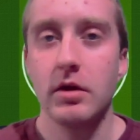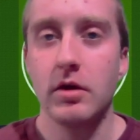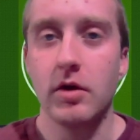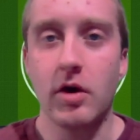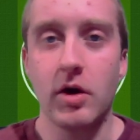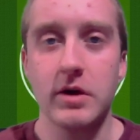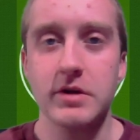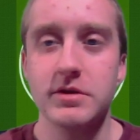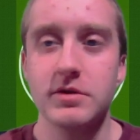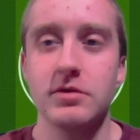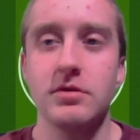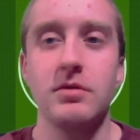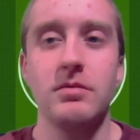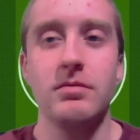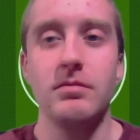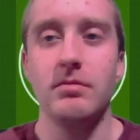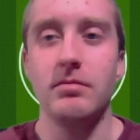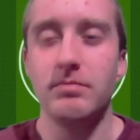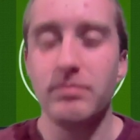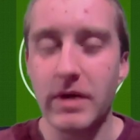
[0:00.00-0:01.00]
Arsenal
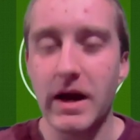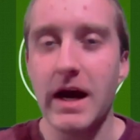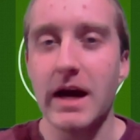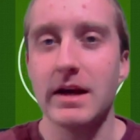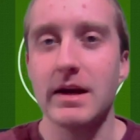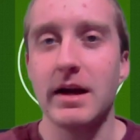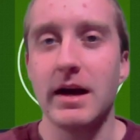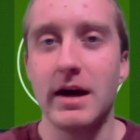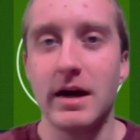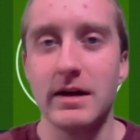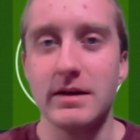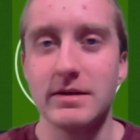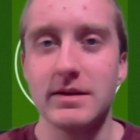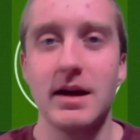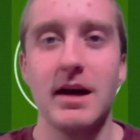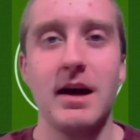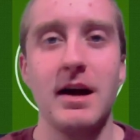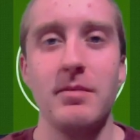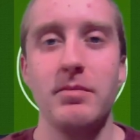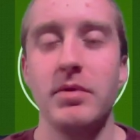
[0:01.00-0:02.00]
back on
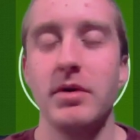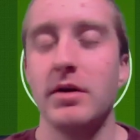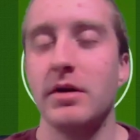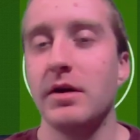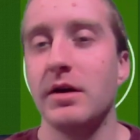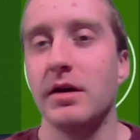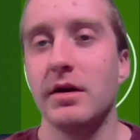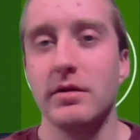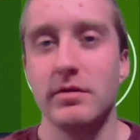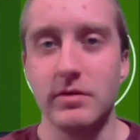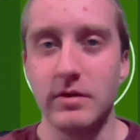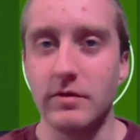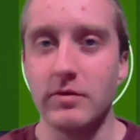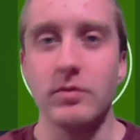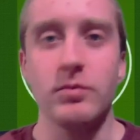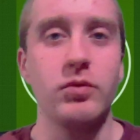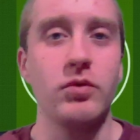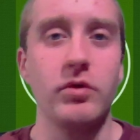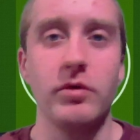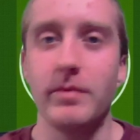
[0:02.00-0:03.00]
top.
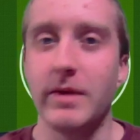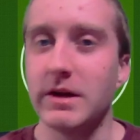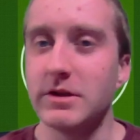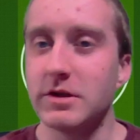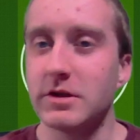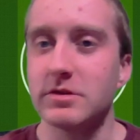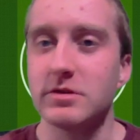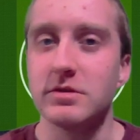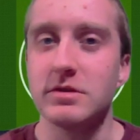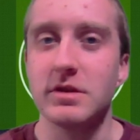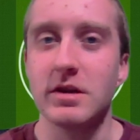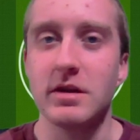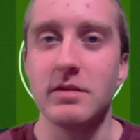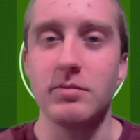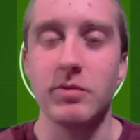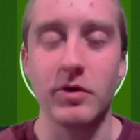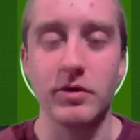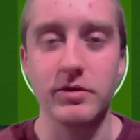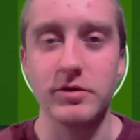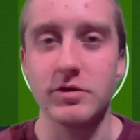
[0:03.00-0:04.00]
Liverpool, Manchester City
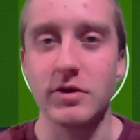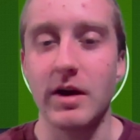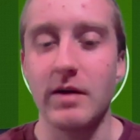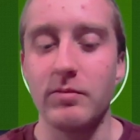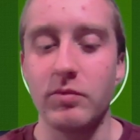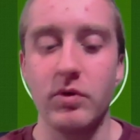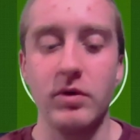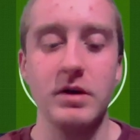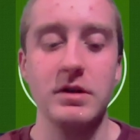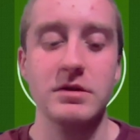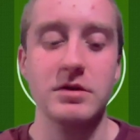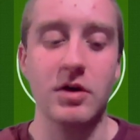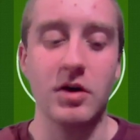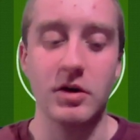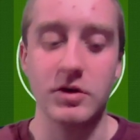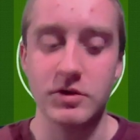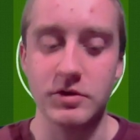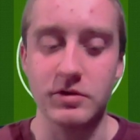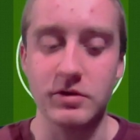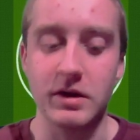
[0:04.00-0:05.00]
both drop points.
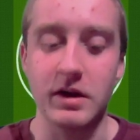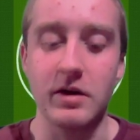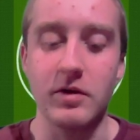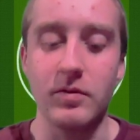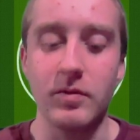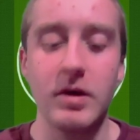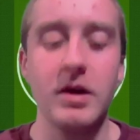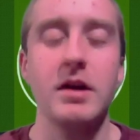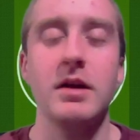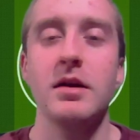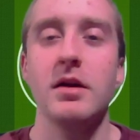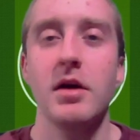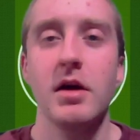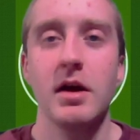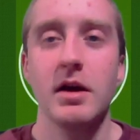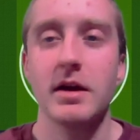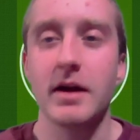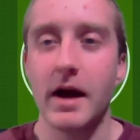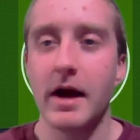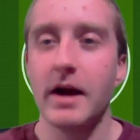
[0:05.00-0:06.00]
Arsenal get a win.
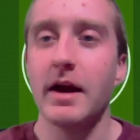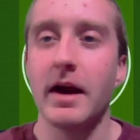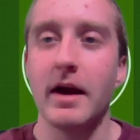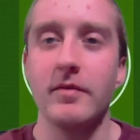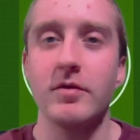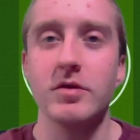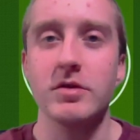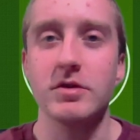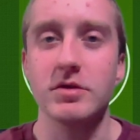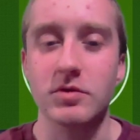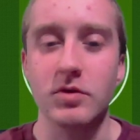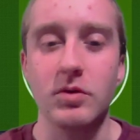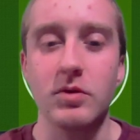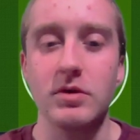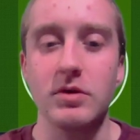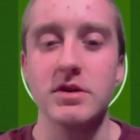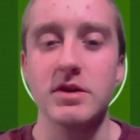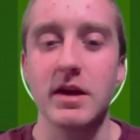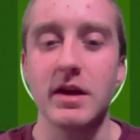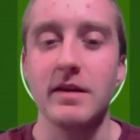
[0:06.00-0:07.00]
Kai Havertz
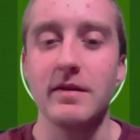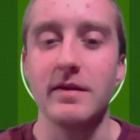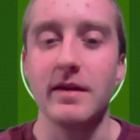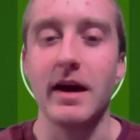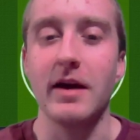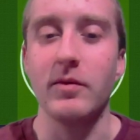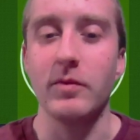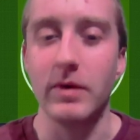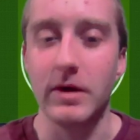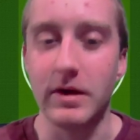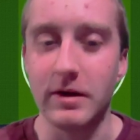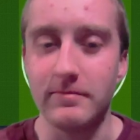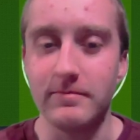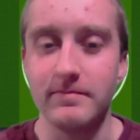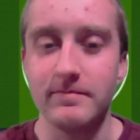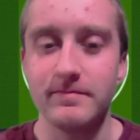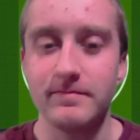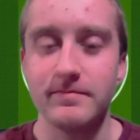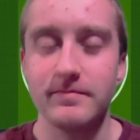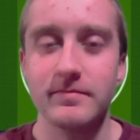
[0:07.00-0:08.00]
scores in that win.
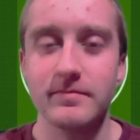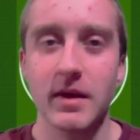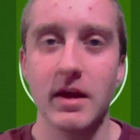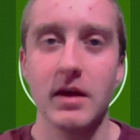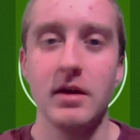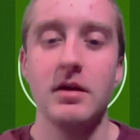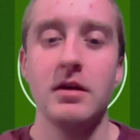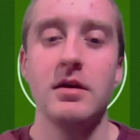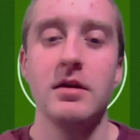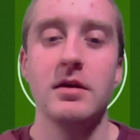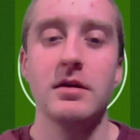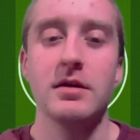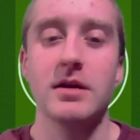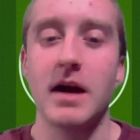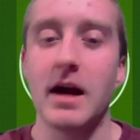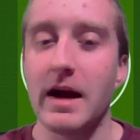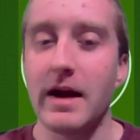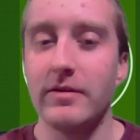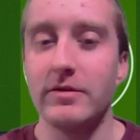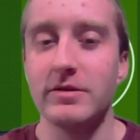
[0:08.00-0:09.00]

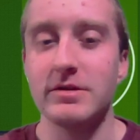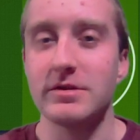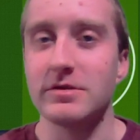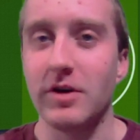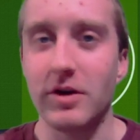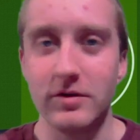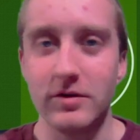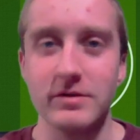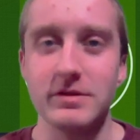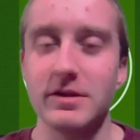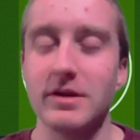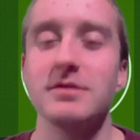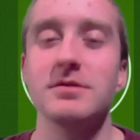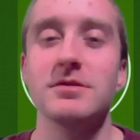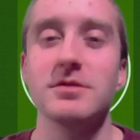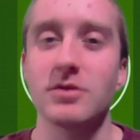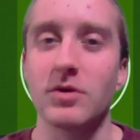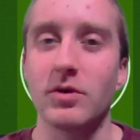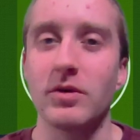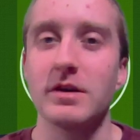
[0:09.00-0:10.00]
Kai Havertz is all of a sudden
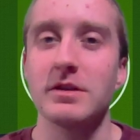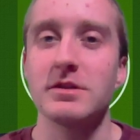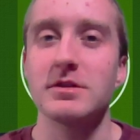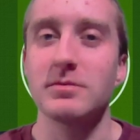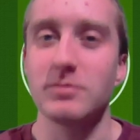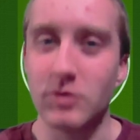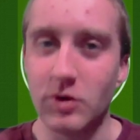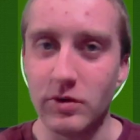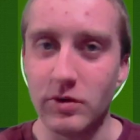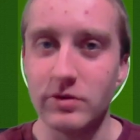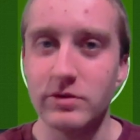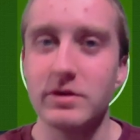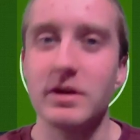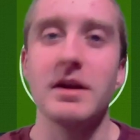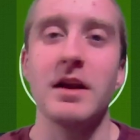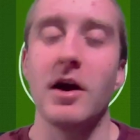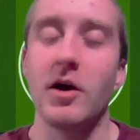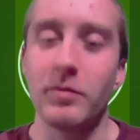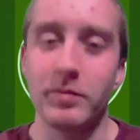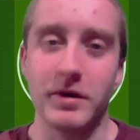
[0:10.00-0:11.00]
scoring some goals
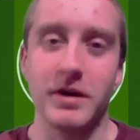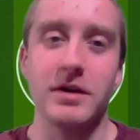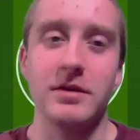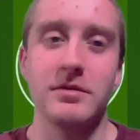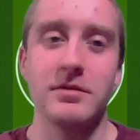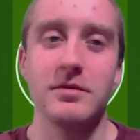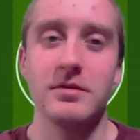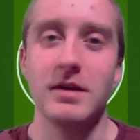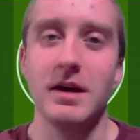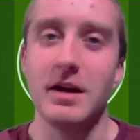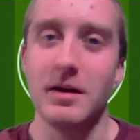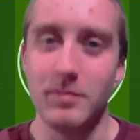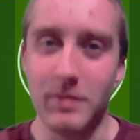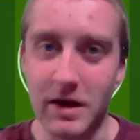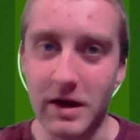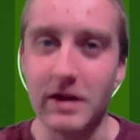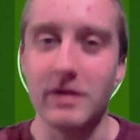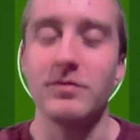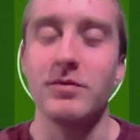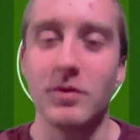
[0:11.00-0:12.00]
and helping in a
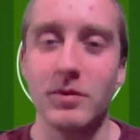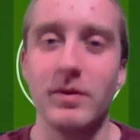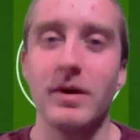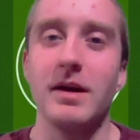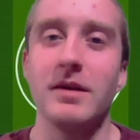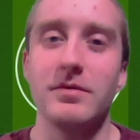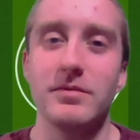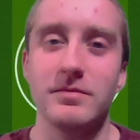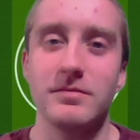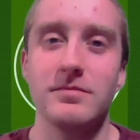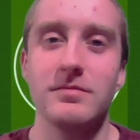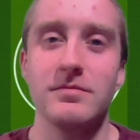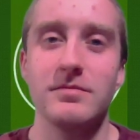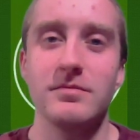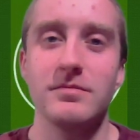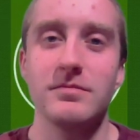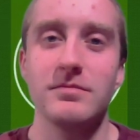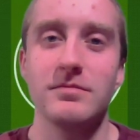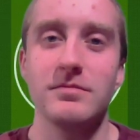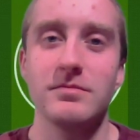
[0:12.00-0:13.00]
meaningful way
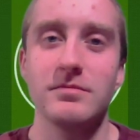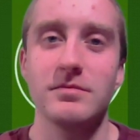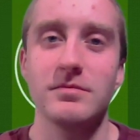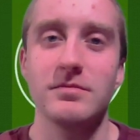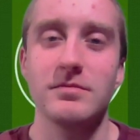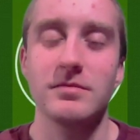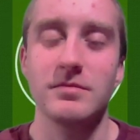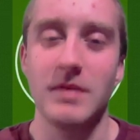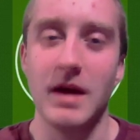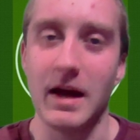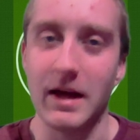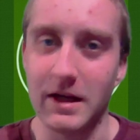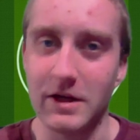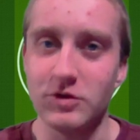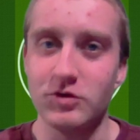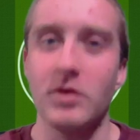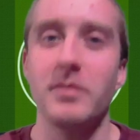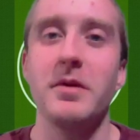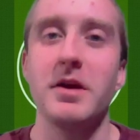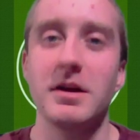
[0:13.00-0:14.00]
and
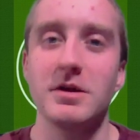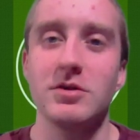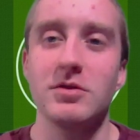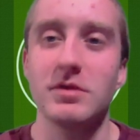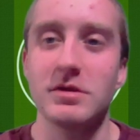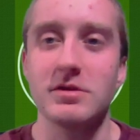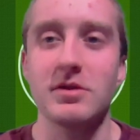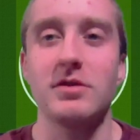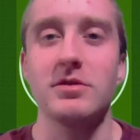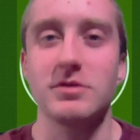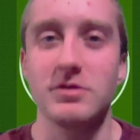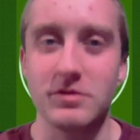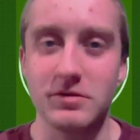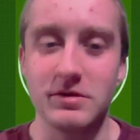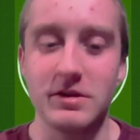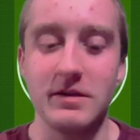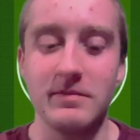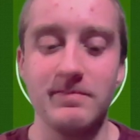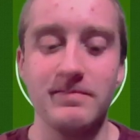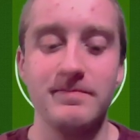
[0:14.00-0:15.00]
contributing to this Arsenal
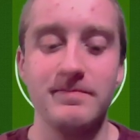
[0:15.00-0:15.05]
team